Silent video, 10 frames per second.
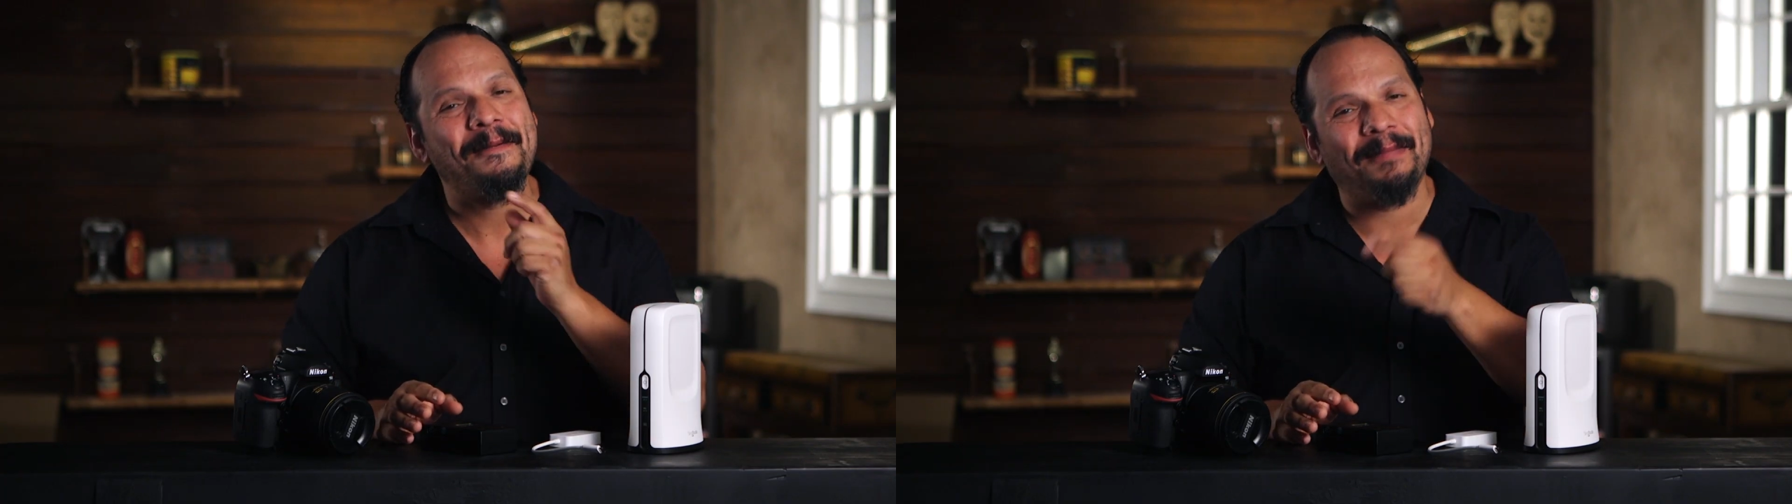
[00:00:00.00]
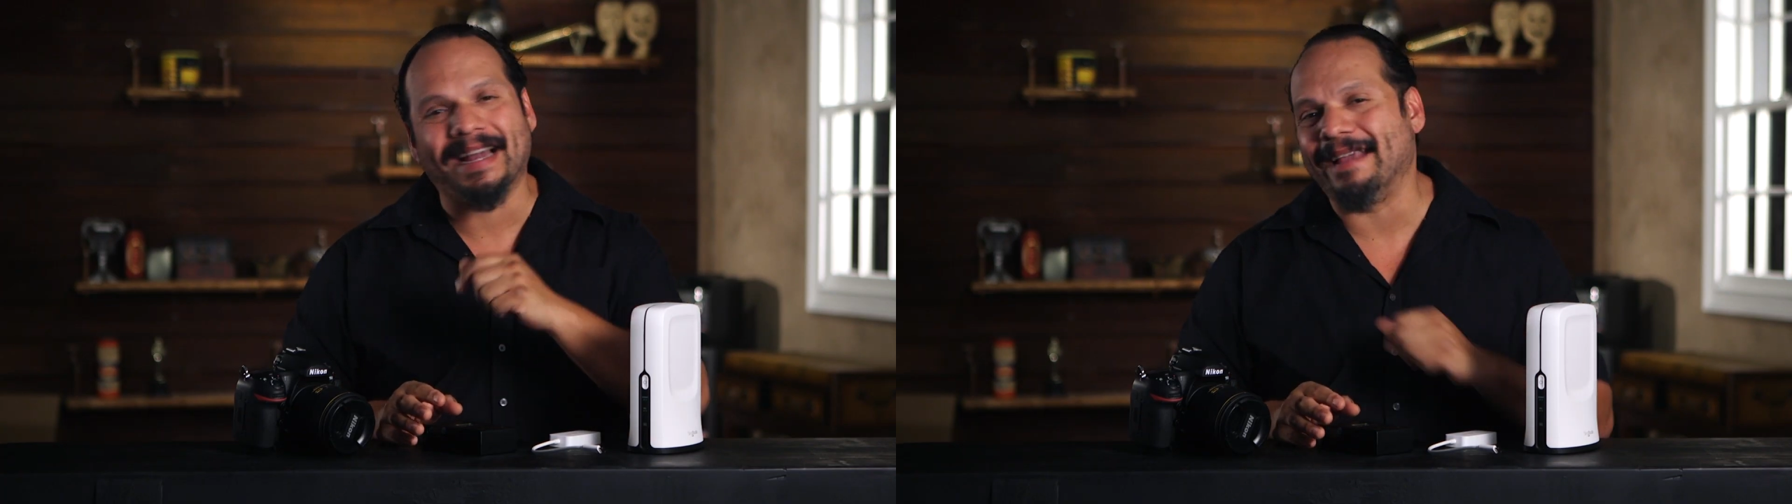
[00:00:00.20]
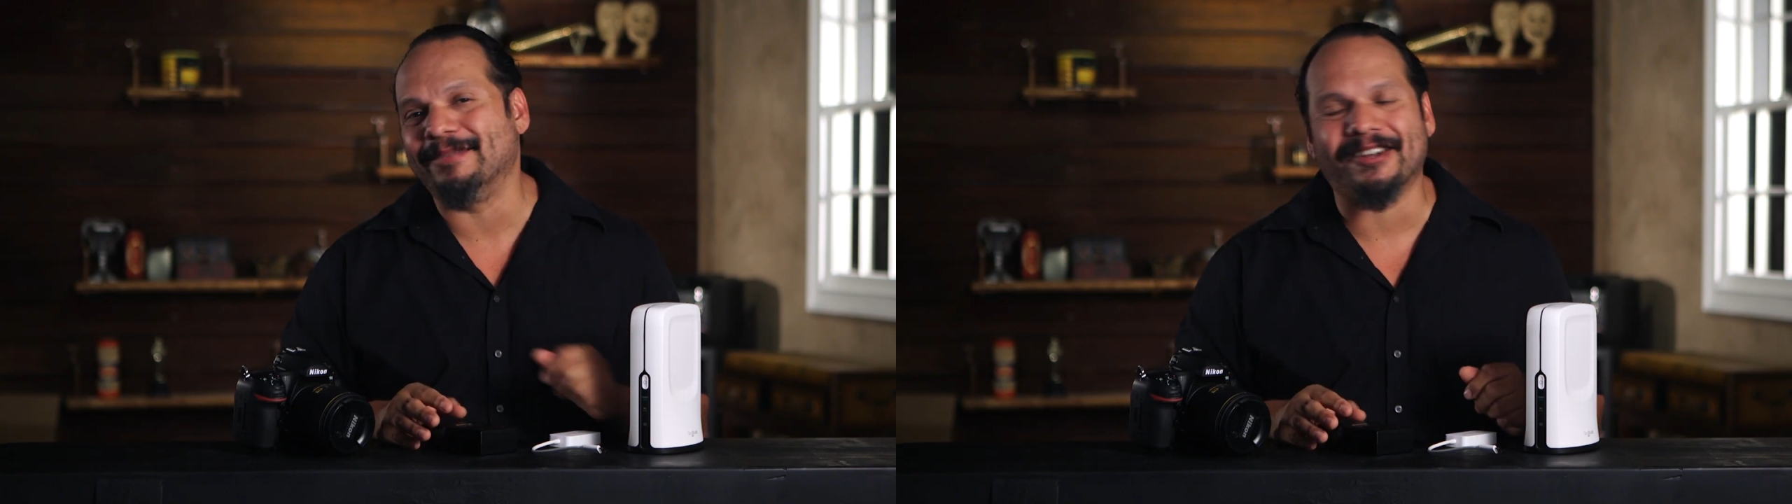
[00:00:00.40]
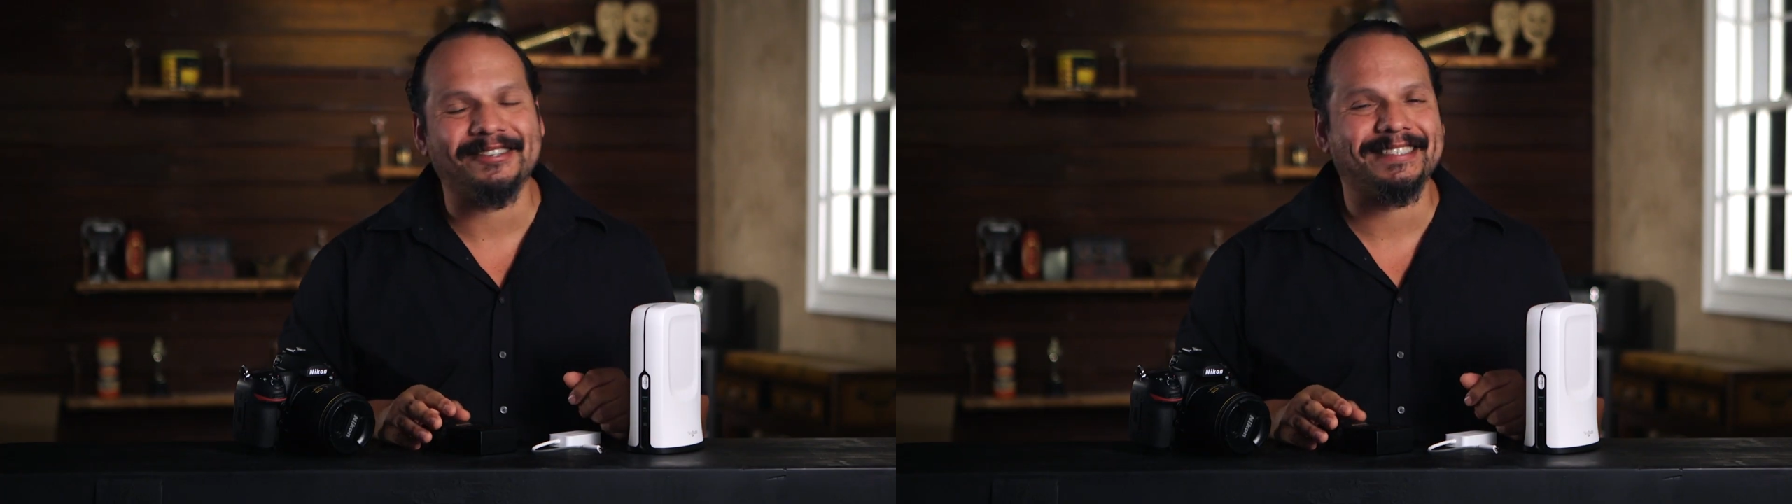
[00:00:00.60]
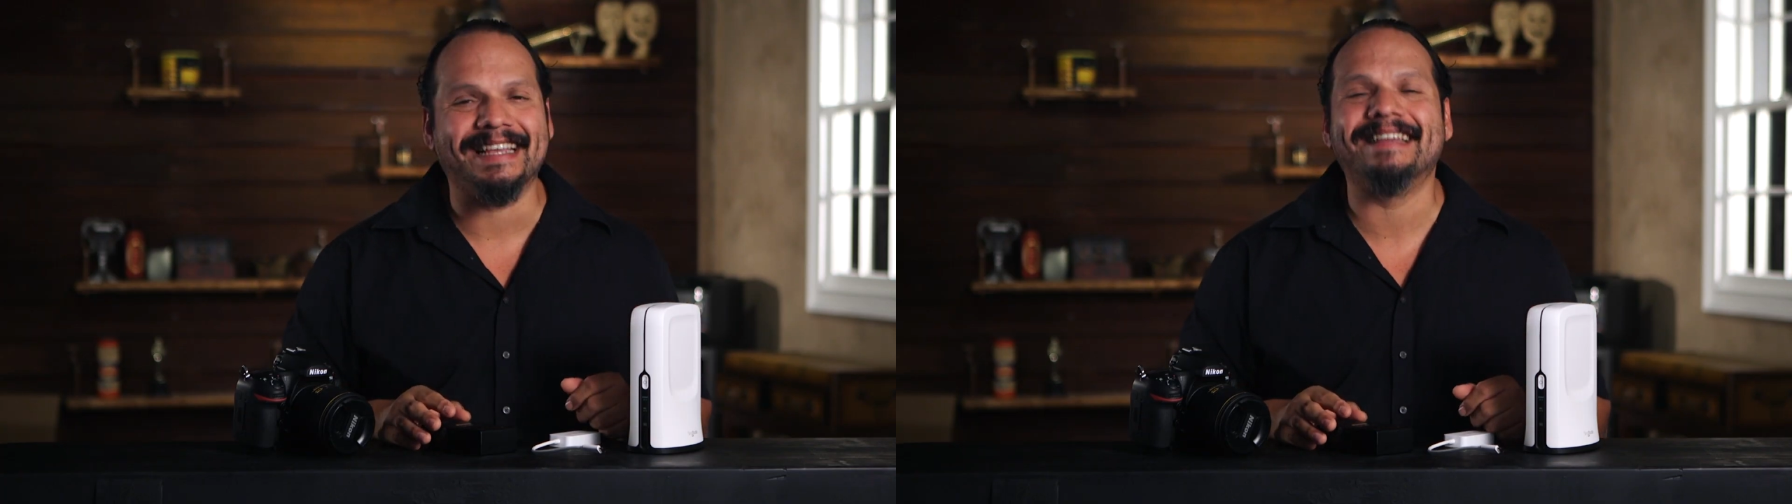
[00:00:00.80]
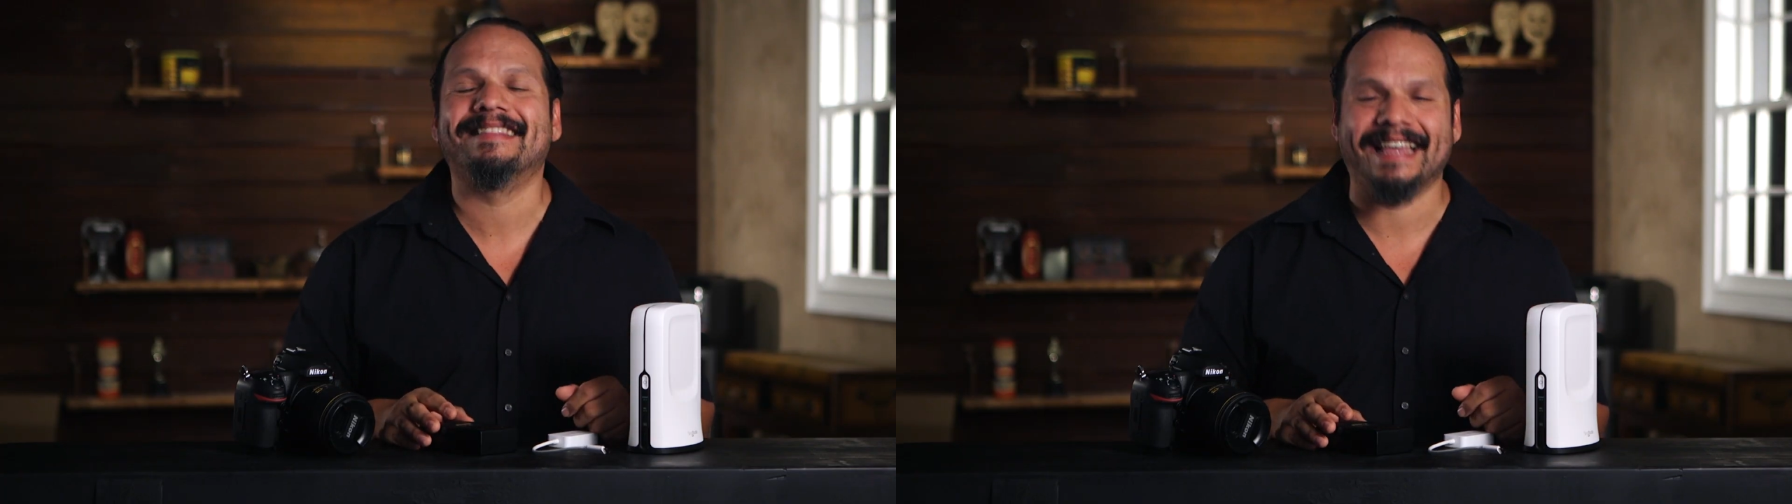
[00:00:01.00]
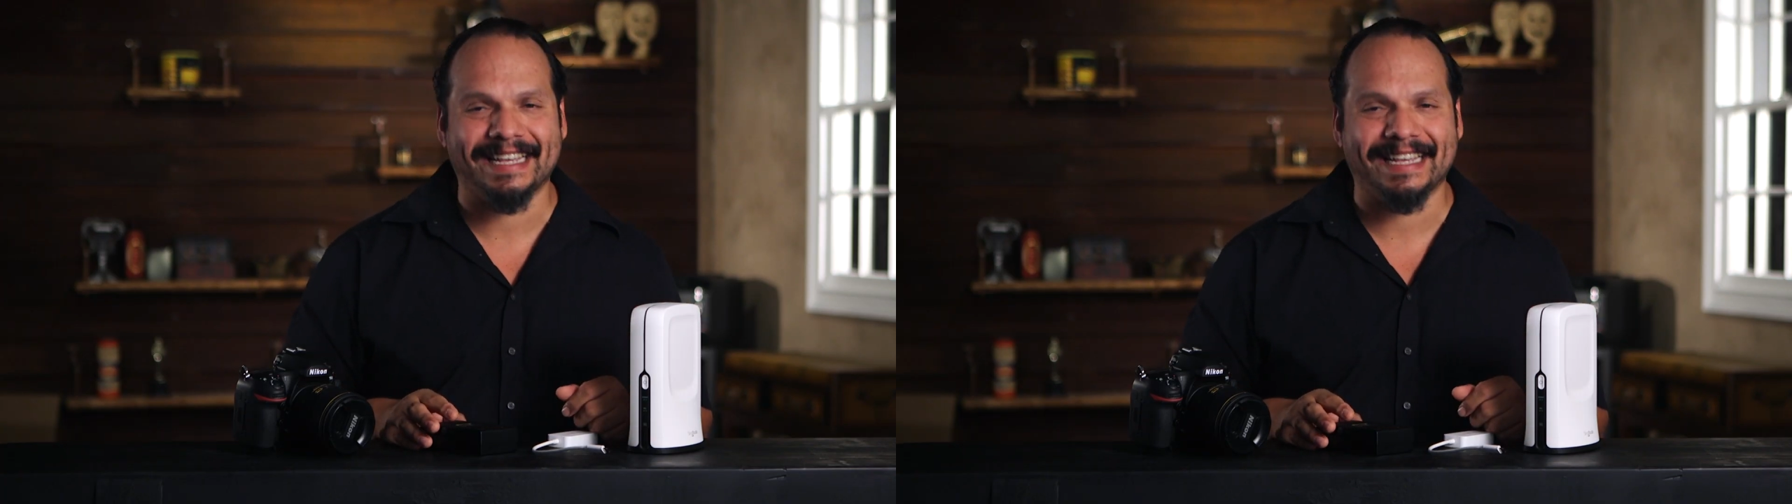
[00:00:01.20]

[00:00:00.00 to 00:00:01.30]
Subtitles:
My name is RC.